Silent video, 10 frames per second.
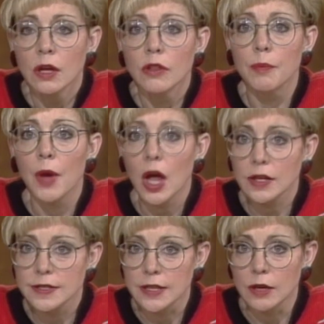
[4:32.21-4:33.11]
The
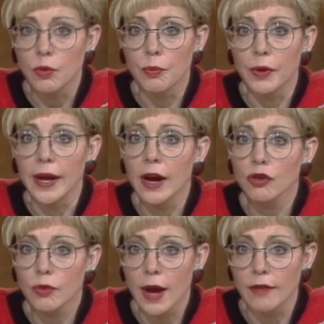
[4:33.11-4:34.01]
policy will bring air
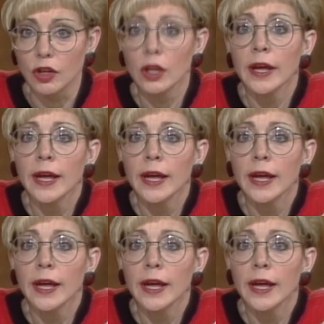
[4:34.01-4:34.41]
travel